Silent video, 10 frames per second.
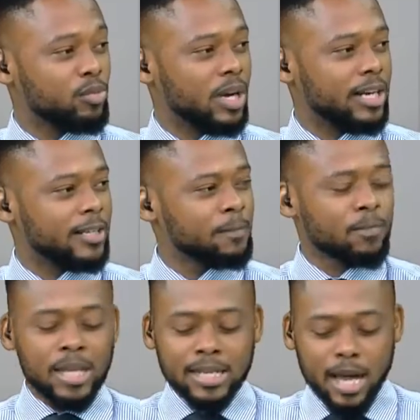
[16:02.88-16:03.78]
Buhari.
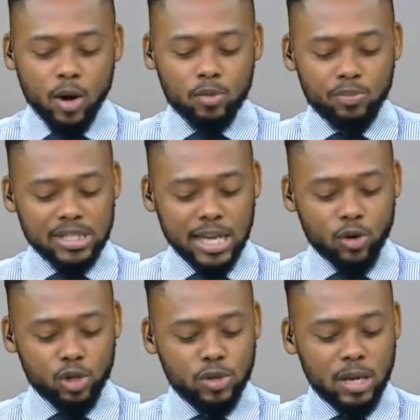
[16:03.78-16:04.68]
Now, Mr.
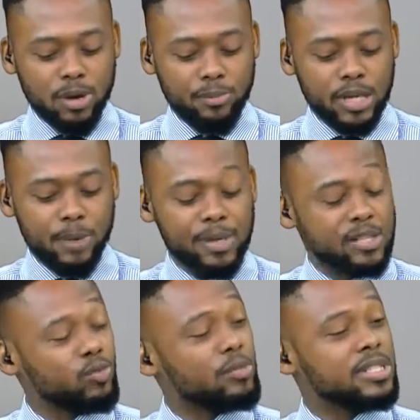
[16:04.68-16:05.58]
Godswill Akpabio, a
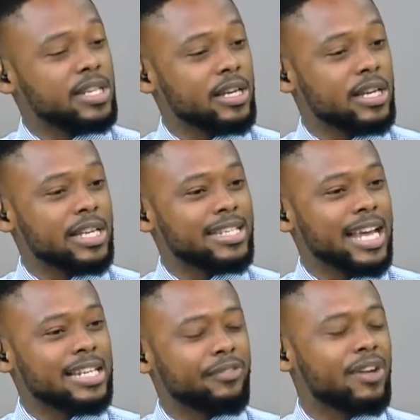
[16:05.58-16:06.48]
person will be say
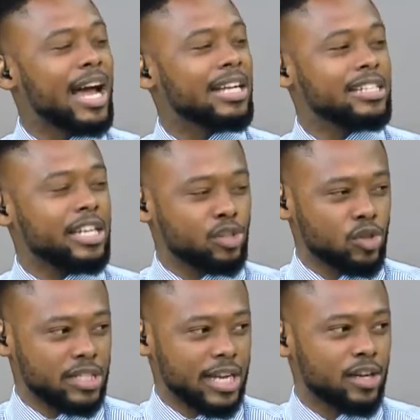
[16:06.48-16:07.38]
the different
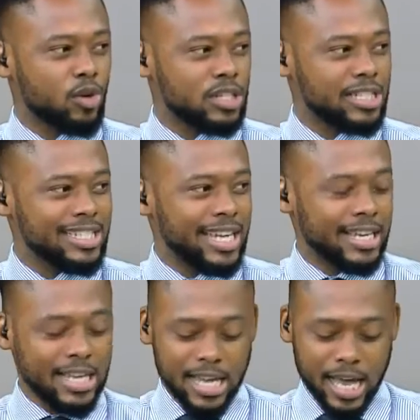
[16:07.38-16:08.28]
allegations they hang on in neck.
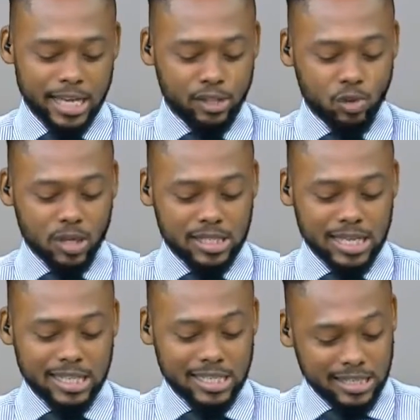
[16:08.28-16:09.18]
In
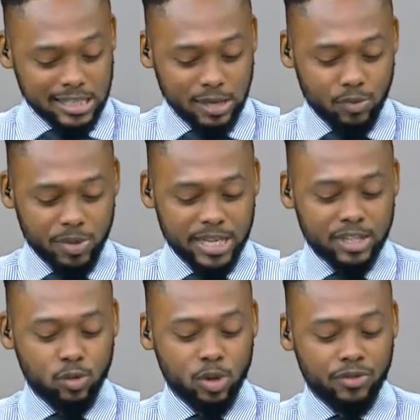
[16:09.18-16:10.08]
2016, we've been
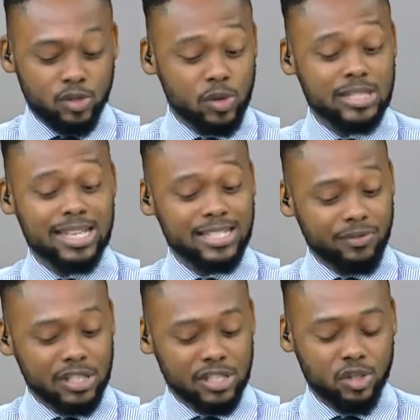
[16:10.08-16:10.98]
getting
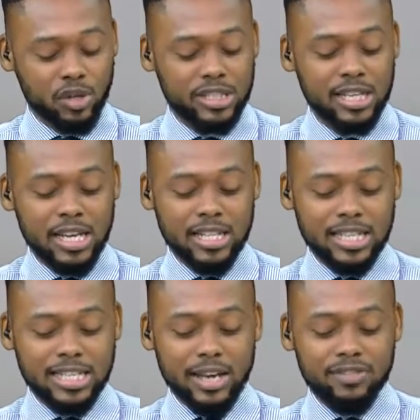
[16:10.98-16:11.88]
2017, sorry, the
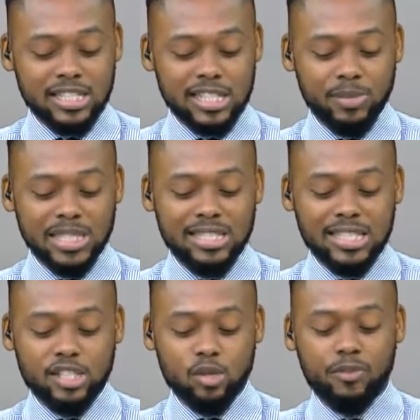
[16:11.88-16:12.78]
EFCC been
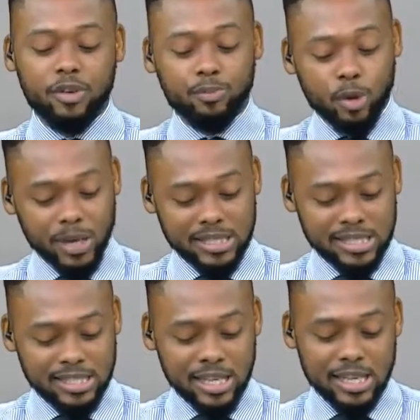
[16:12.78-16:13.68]
seized some of his
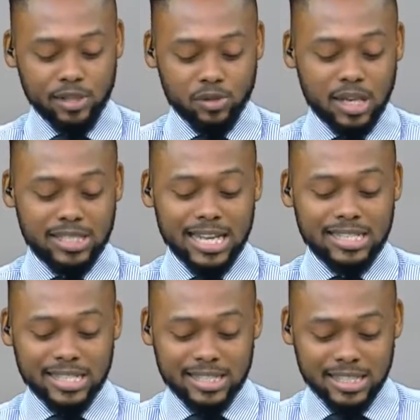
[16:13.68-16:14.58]
properties. In
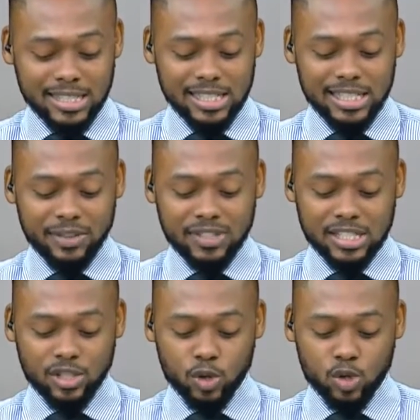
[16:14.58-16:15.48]
2016, the
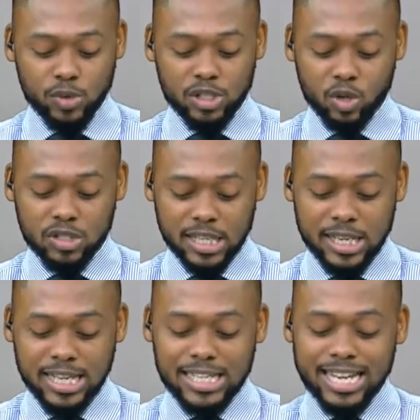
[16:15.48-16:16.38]
EFCC also been talk say
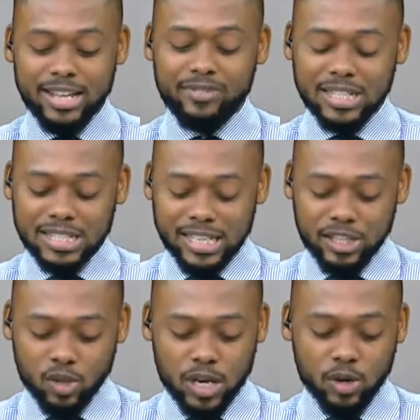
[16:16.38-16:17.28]
that they investigate
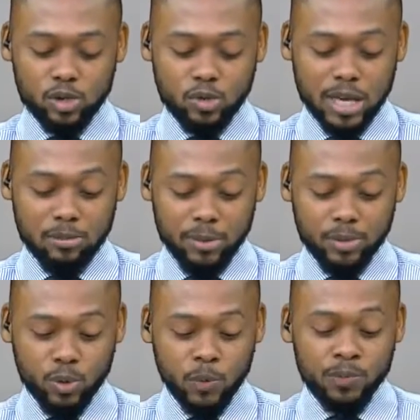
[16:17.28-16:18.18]
Oga Godswill
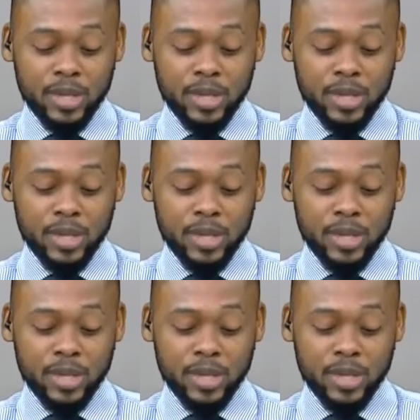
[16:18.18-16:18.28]
Akpabio.